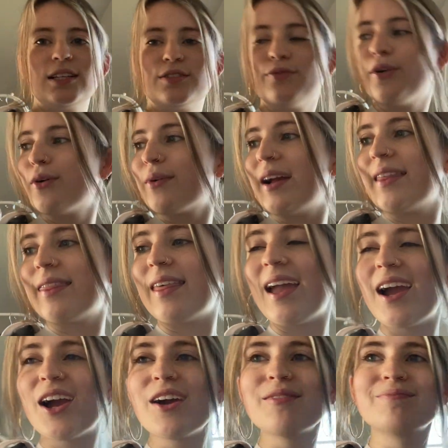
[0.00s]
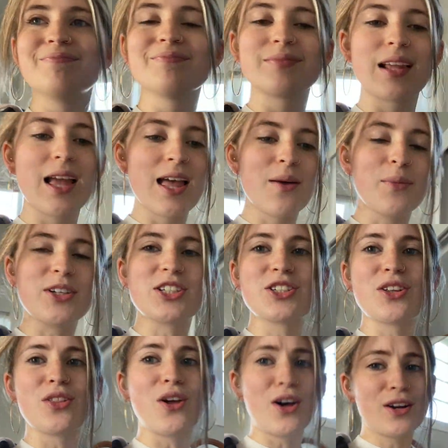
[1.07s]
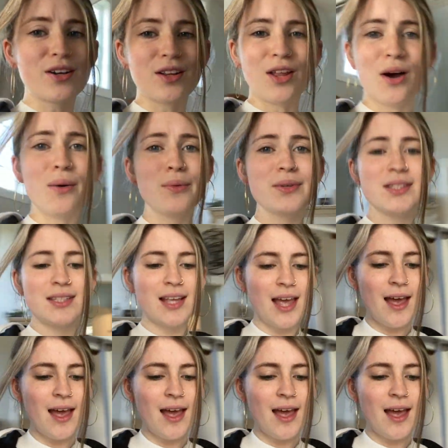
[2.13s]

for right there, which is a lot of clothes.